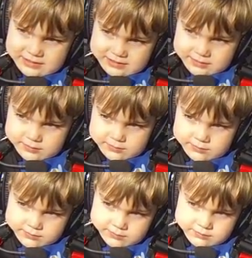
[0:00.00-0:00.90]

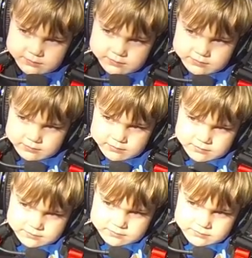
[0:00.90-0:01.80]

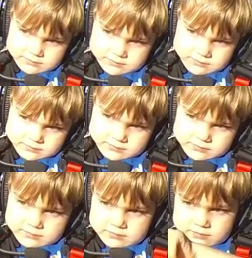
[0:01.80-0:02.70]

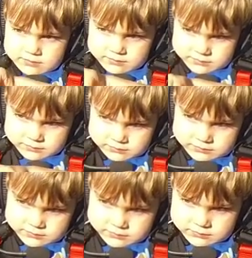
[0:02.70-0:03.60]

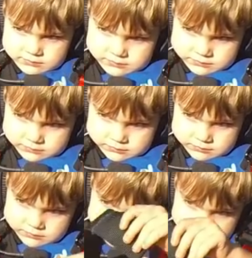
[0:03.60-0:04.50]

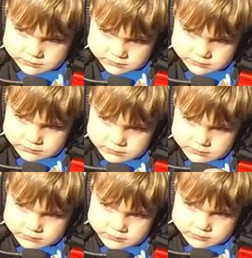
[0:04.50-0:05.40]

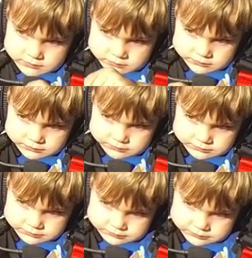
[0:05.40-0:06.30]

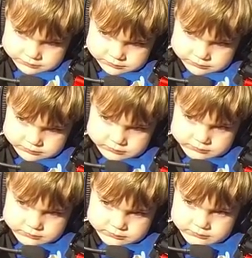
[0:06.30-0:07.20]

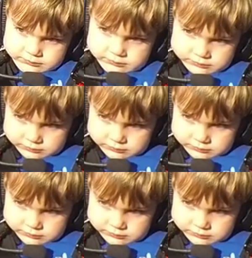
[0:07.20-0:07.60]
No words are spoken by the person on screen.